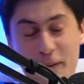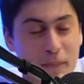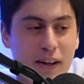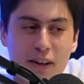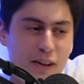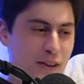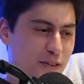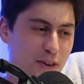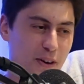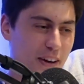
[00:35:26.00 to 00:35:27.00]
him.
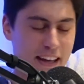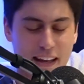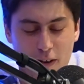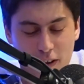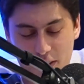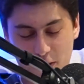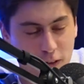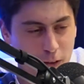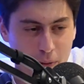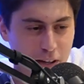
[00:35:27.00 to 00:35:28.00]
So, again,
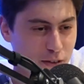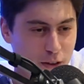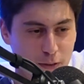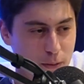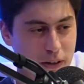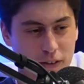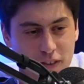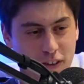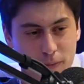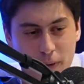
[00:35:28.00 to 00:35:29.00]
on the pitch, off the pitch,
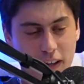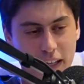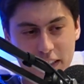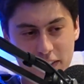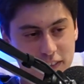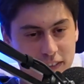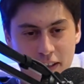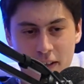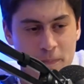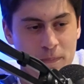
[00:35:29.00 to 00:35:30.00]
doesn't matter. He's
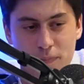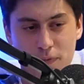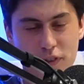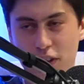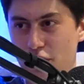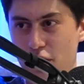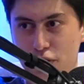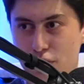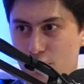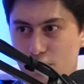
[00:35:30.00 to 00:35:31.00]

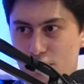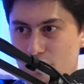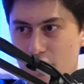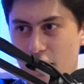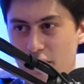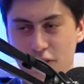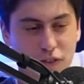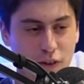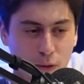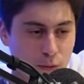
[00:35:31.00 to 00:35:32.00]
sensational. And
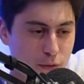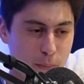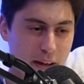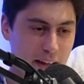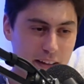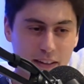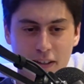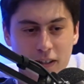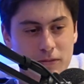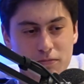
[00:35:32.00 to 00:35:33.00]
still, for me,
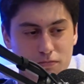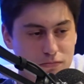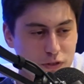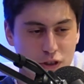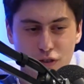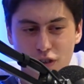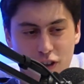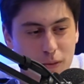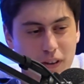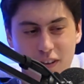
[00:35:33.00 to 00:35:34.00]
you can
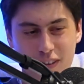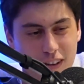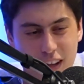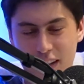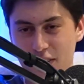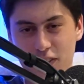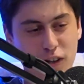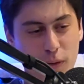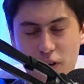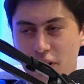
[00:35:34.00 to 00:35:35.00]
chuck him in and you
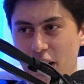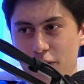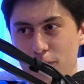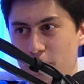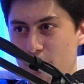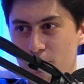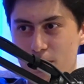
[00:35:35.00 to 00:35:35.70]
know what you're going to get from him.